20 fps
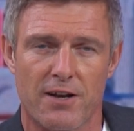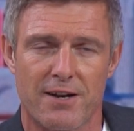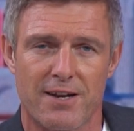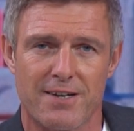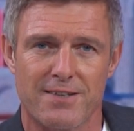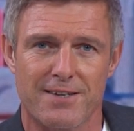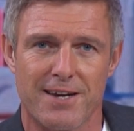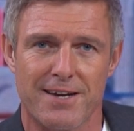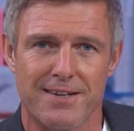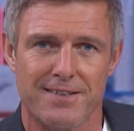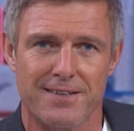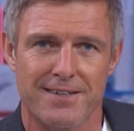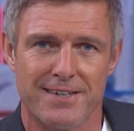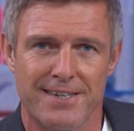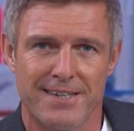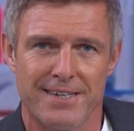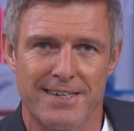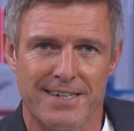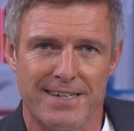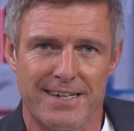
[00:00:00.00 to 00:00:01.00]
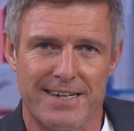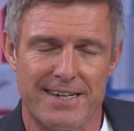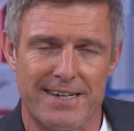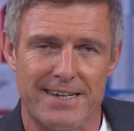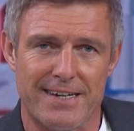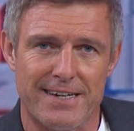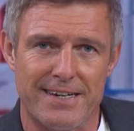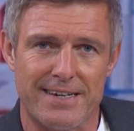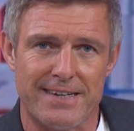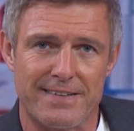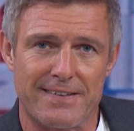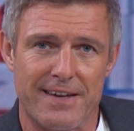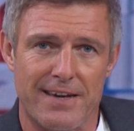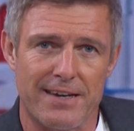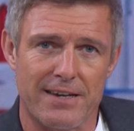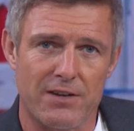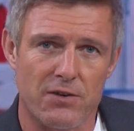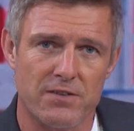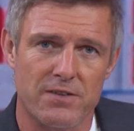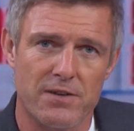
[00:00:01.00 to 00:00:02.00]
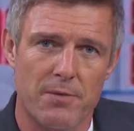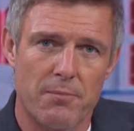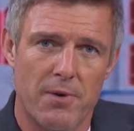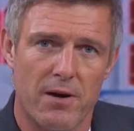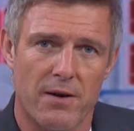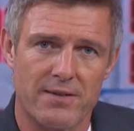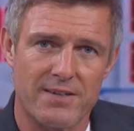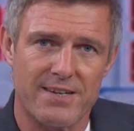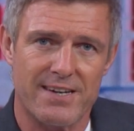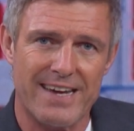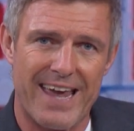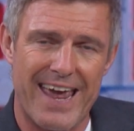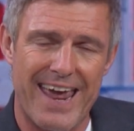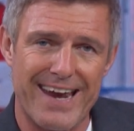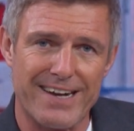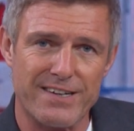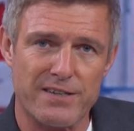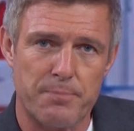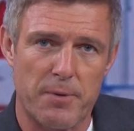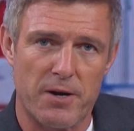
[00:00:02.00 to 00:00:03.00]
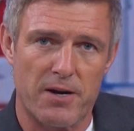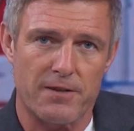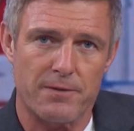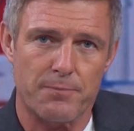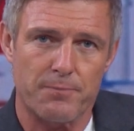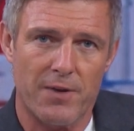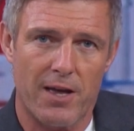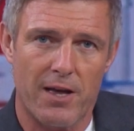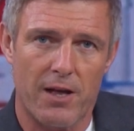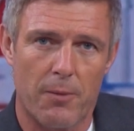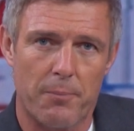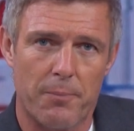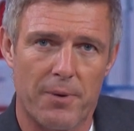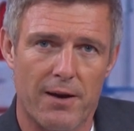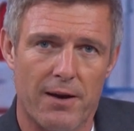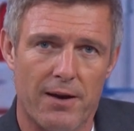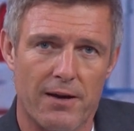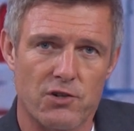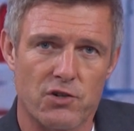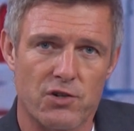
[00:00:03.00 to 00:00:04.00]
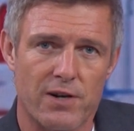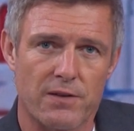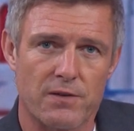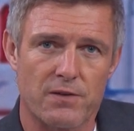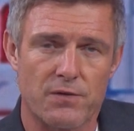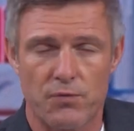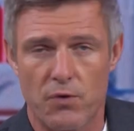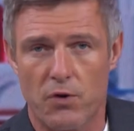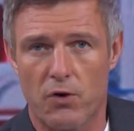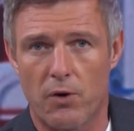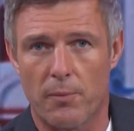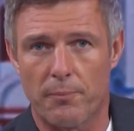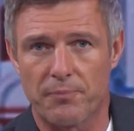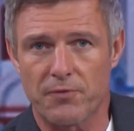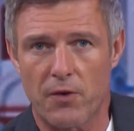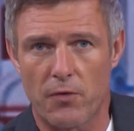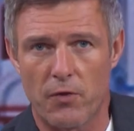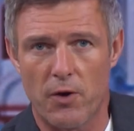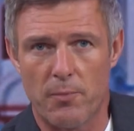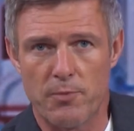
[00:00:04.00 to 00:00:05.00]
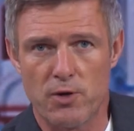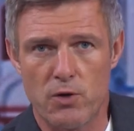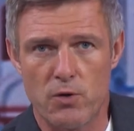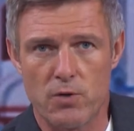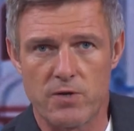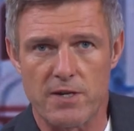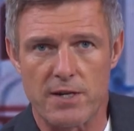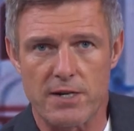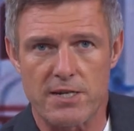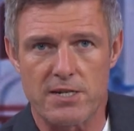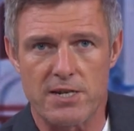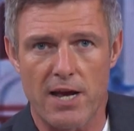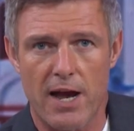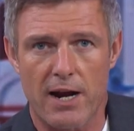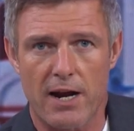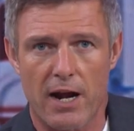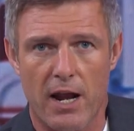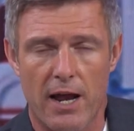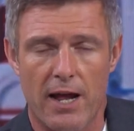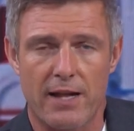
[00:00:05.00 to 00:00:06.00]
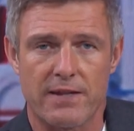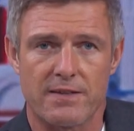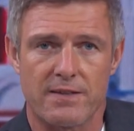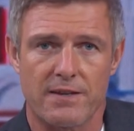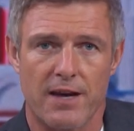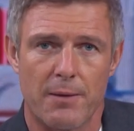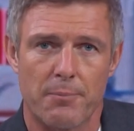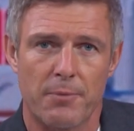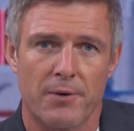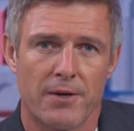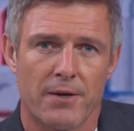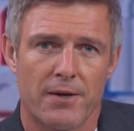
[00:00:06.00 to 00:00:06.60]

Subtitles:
Our next guest is a content marketing expert helping transform the music tech landscape